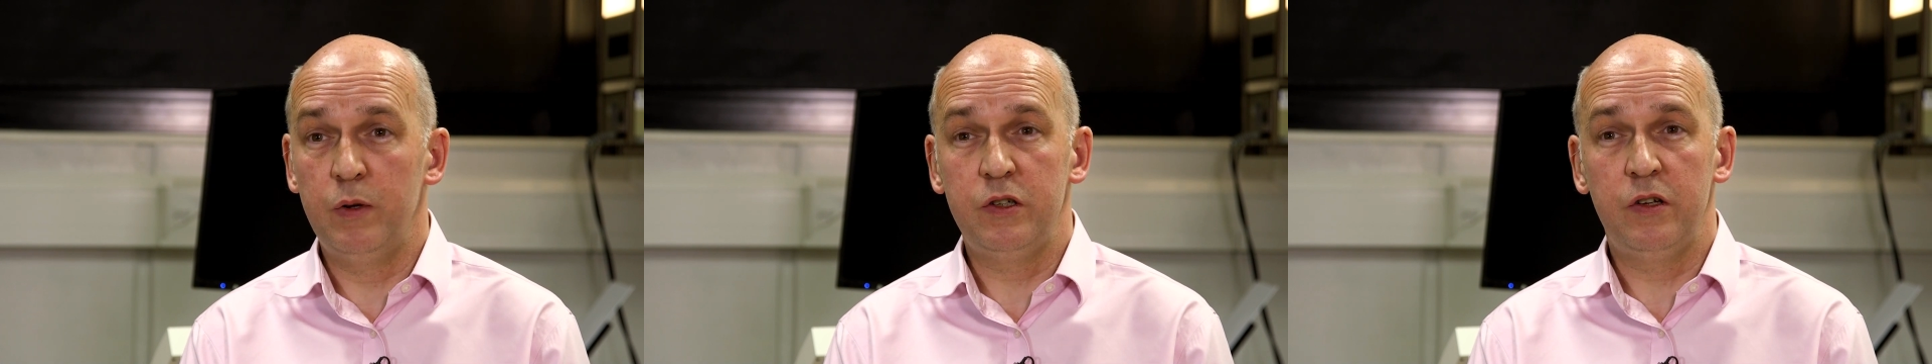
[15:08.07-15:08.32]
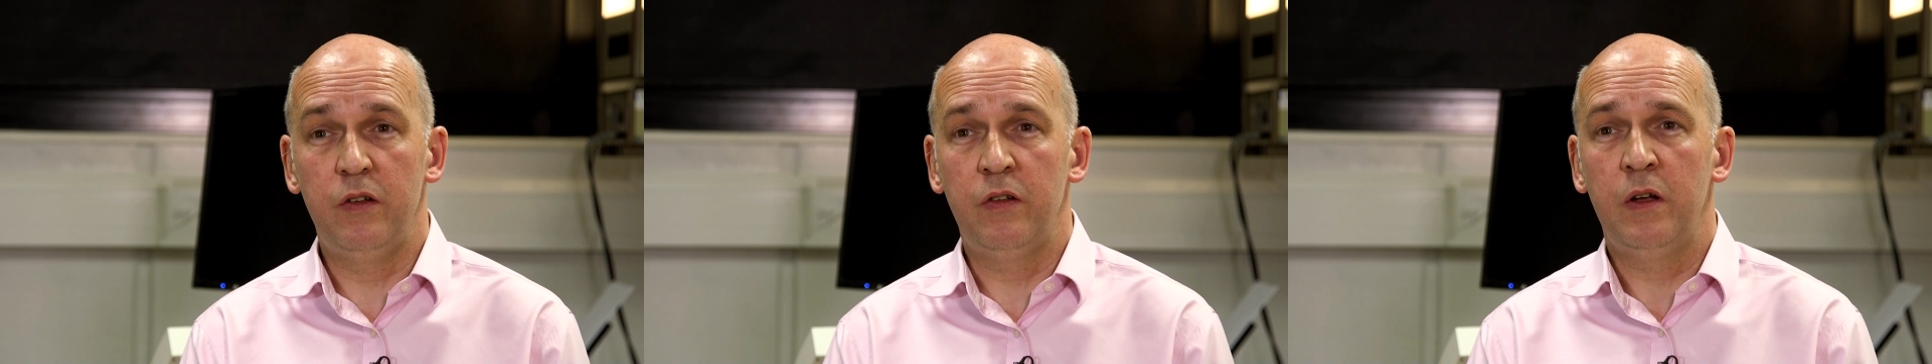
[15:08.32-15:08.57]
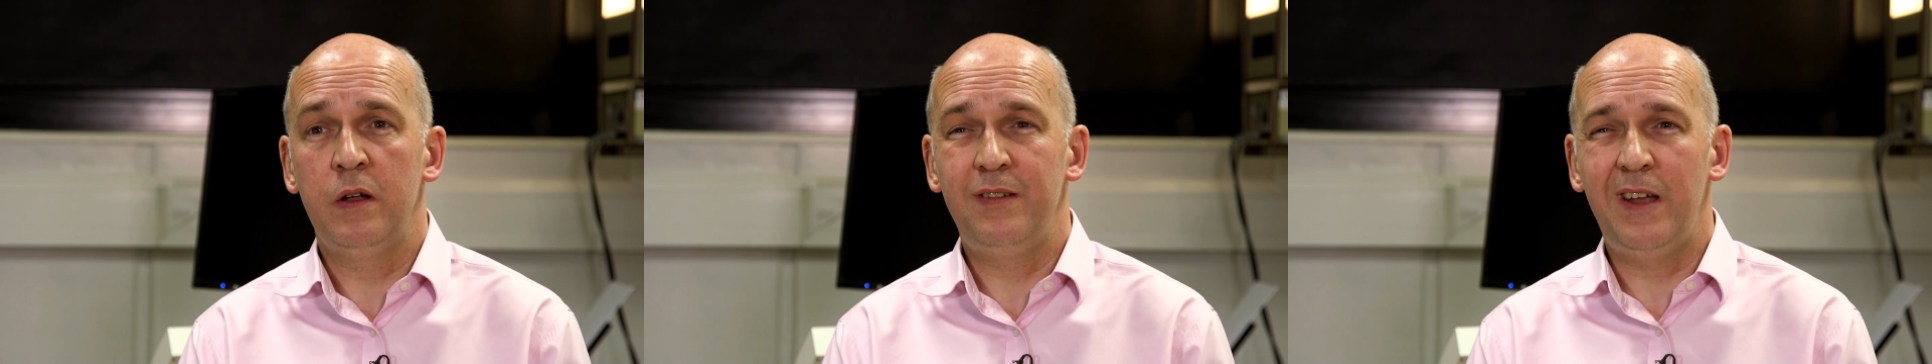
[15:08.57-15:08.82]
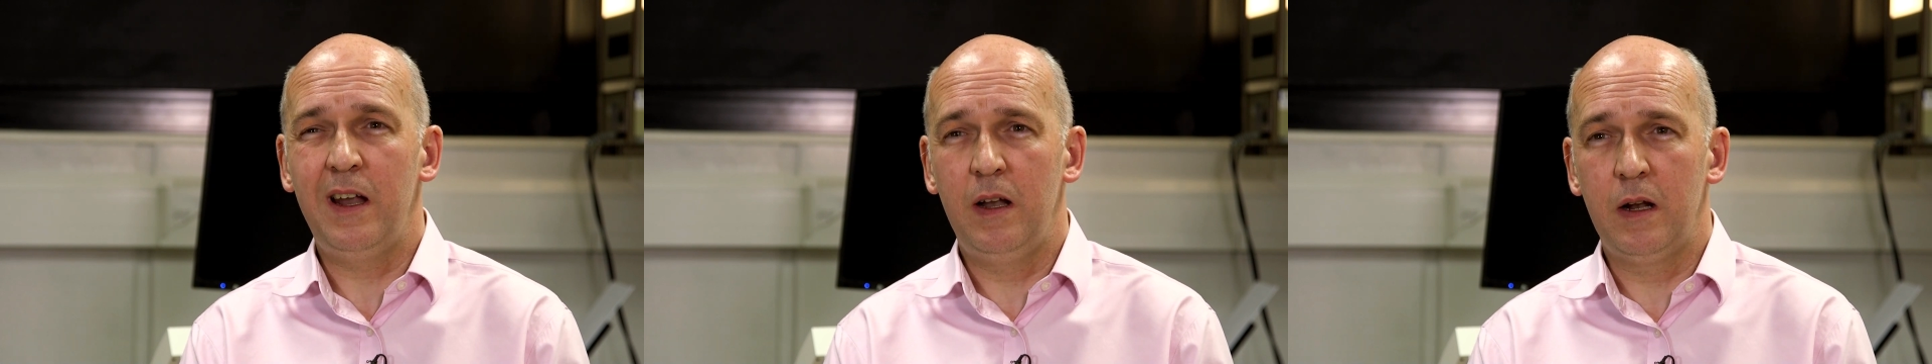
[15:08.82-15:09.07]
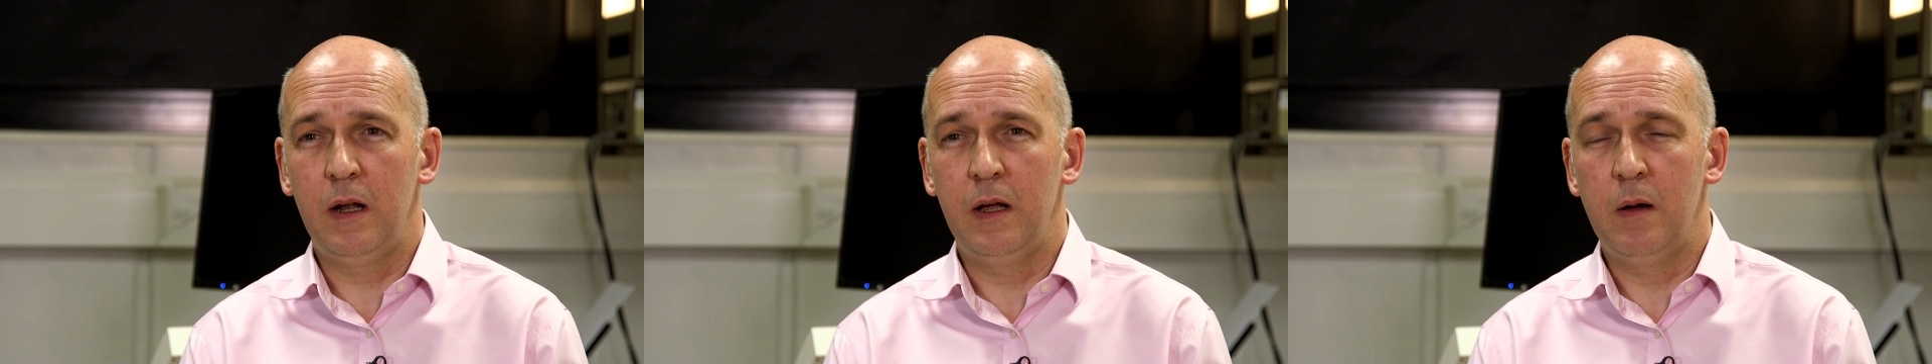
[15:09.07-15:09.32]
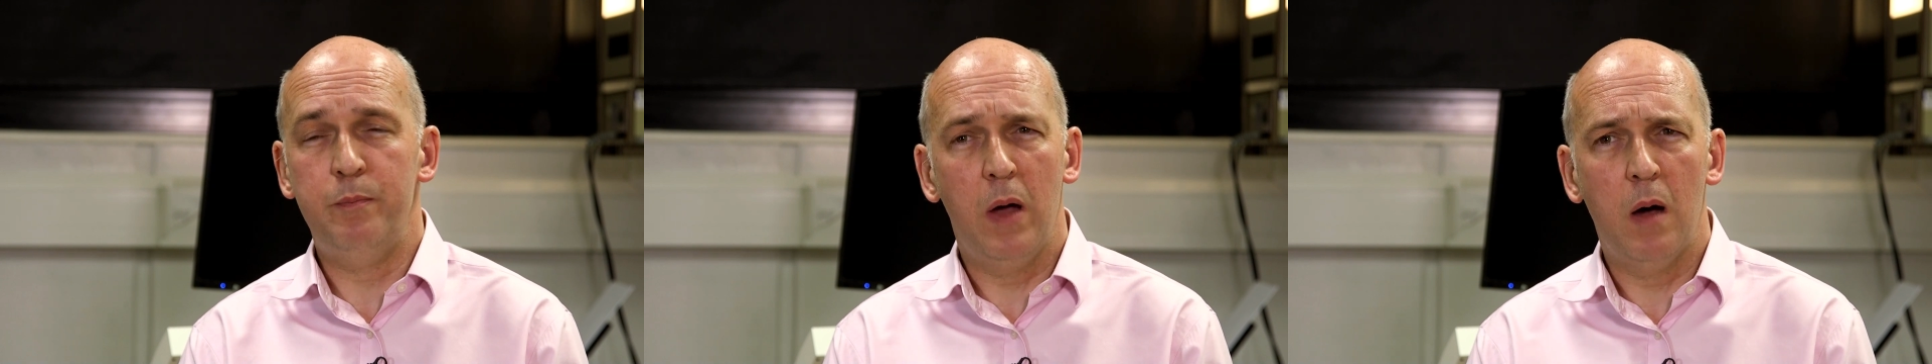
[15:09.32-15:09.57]
which is technically
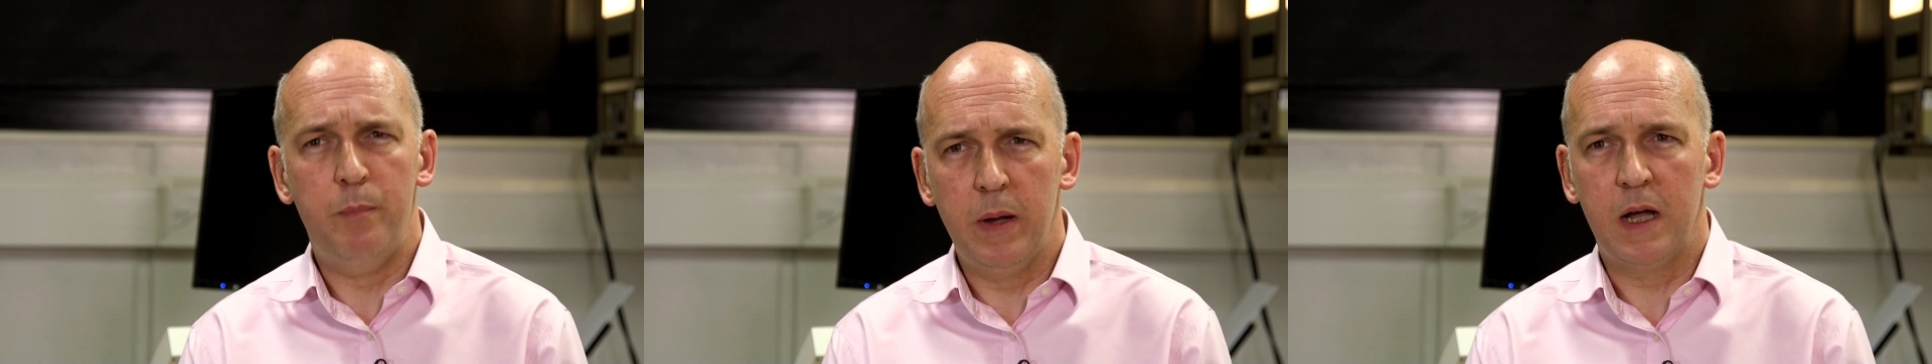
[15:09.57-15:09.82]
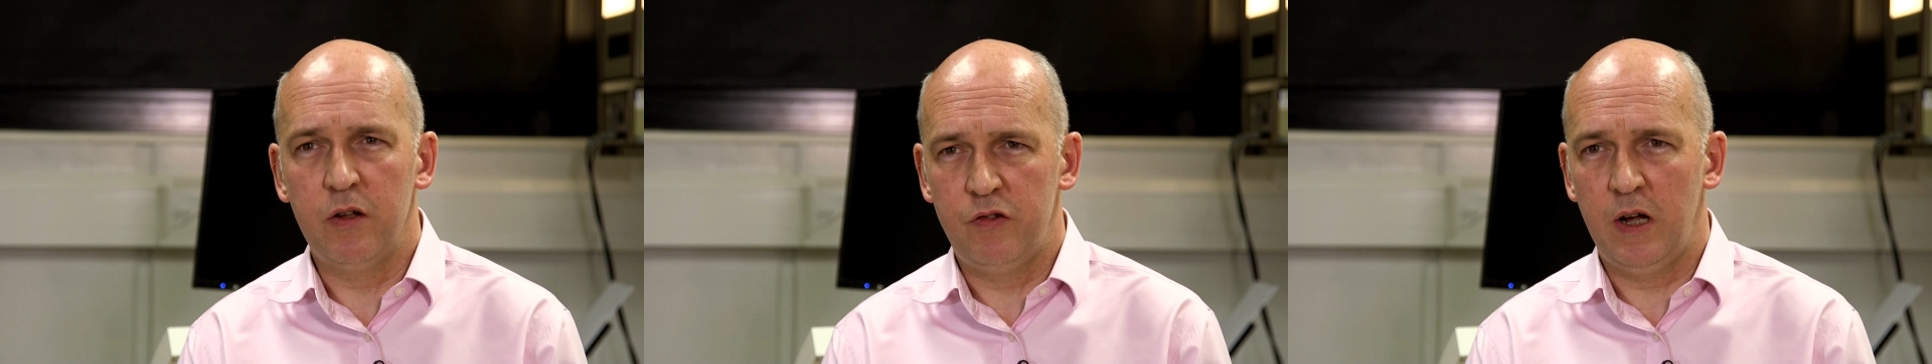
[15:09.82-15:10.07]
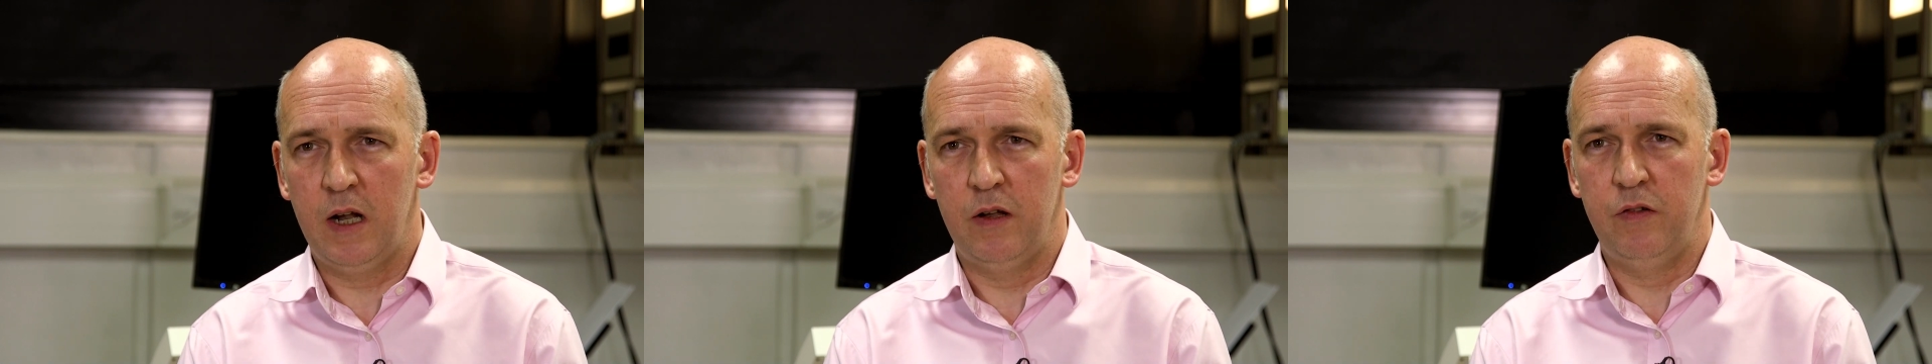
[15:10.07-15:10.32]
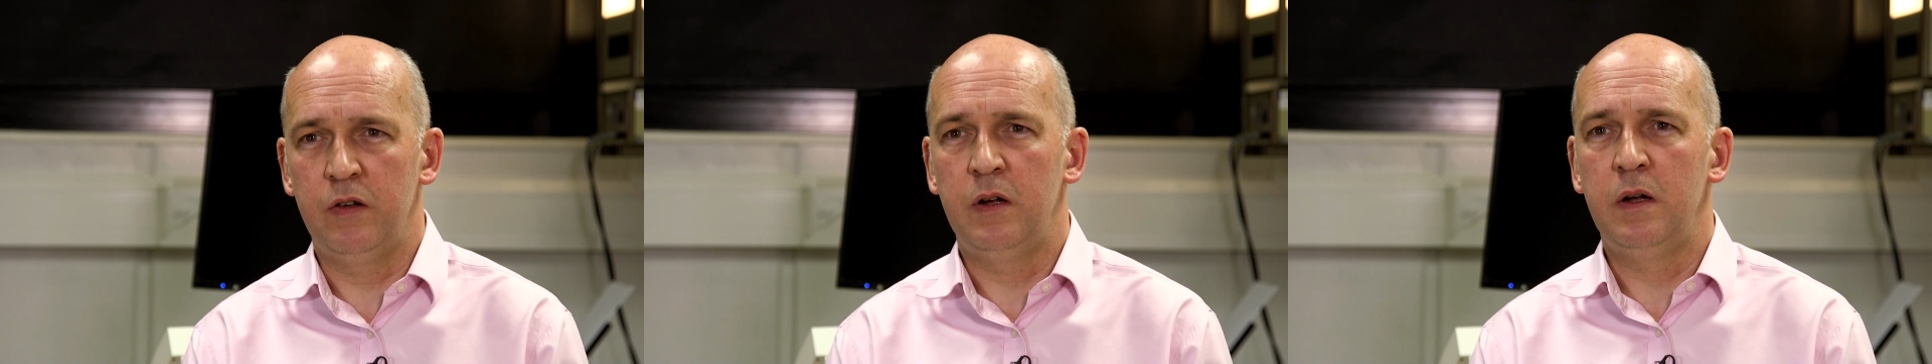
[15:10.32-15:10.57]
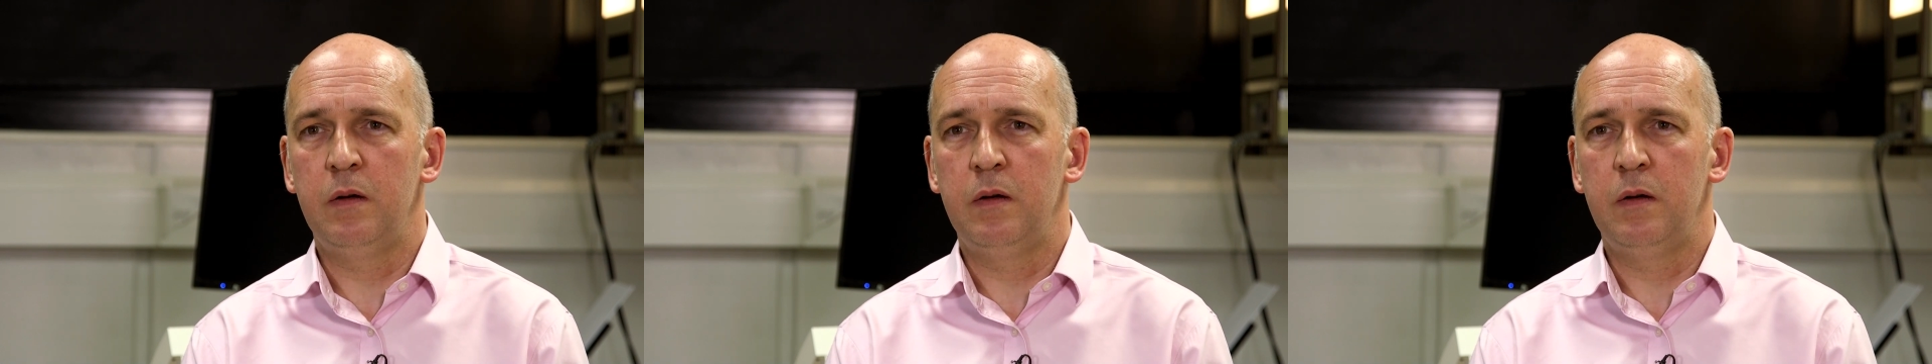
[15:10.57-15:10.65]
a bigger challenge.